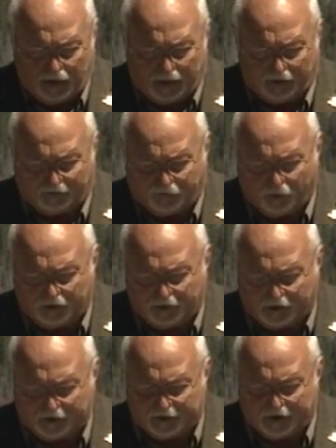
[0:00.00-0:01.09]
I look forward
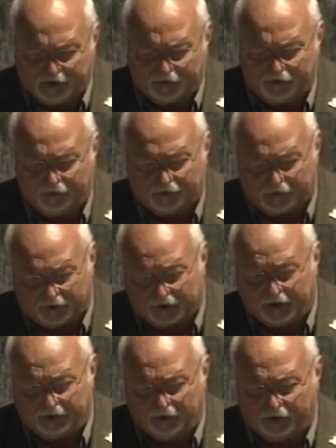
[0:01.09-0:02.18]
to
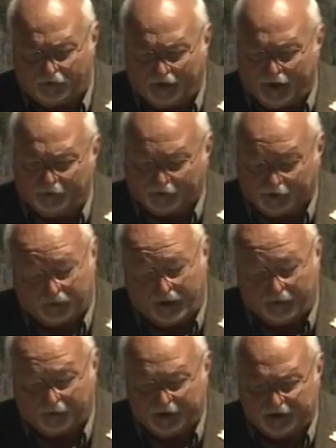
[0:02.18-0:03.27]
continuing the
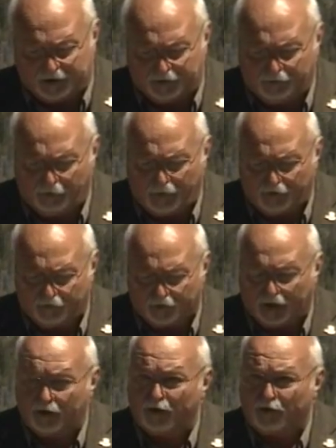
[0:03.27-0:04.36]
collaboration with
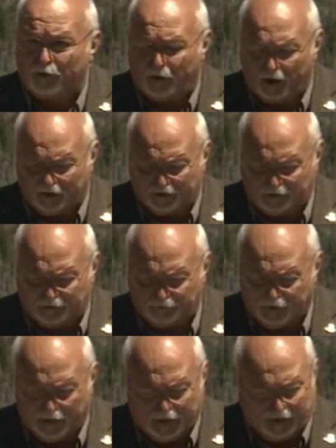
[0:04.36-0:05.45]
our local partners
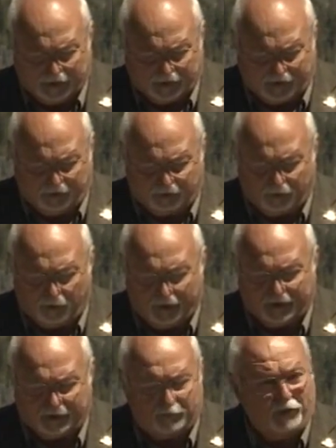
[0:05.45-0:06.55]
to keep the
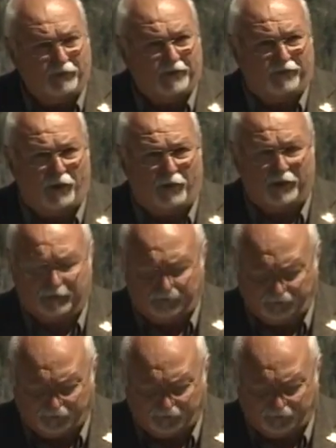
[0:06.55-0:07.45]
momentum moving forward